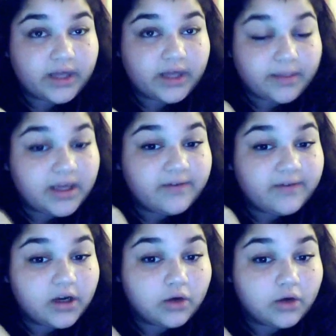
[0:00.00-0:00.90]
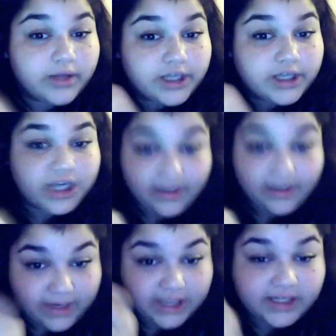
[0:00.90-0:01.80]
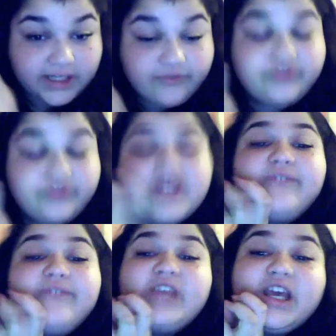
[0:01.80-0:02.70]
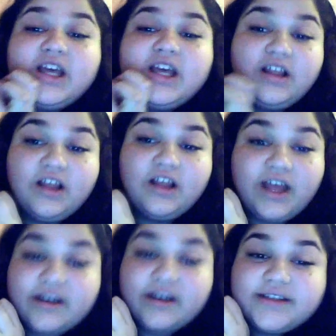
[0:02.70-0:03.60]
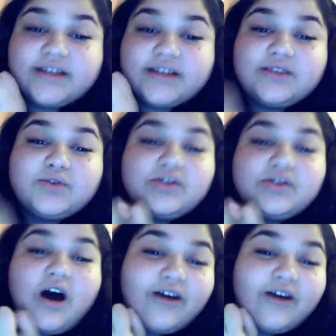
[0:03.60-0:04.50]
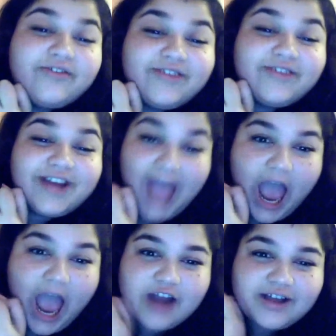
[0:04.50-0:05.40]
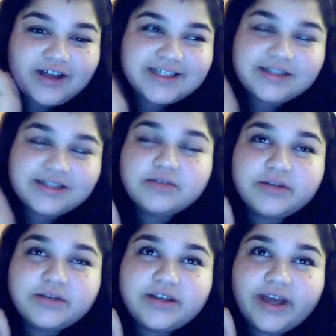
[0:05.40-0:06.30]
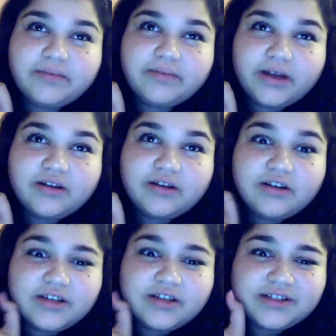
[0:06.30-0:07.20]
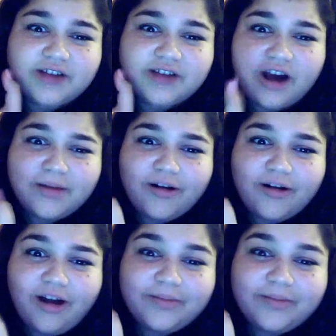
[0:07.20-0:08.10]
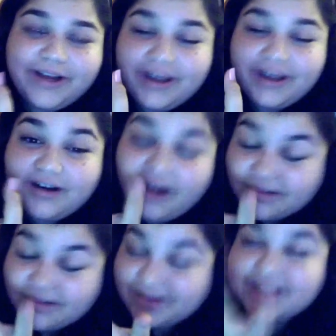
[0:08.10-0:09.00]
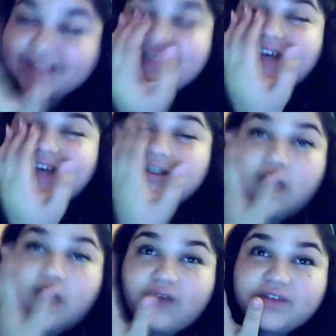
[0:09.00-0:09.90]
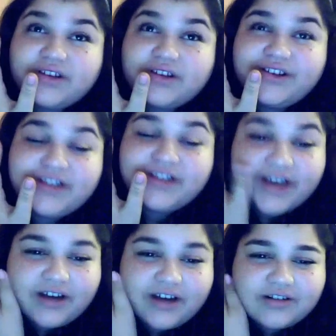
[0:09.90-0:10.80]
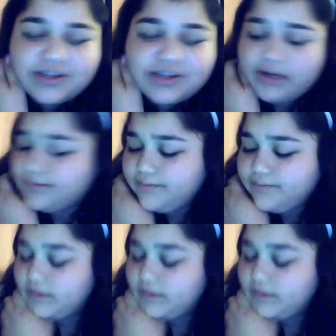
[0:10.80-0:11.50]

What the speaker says: Like a mink fur coat, like, shaved, and it's, like, fluffy. And it's, like, so soft. I know it's, like, stupid, like, but. Just talk about carpeting in a car, but it's like soft. Like, I don't understand.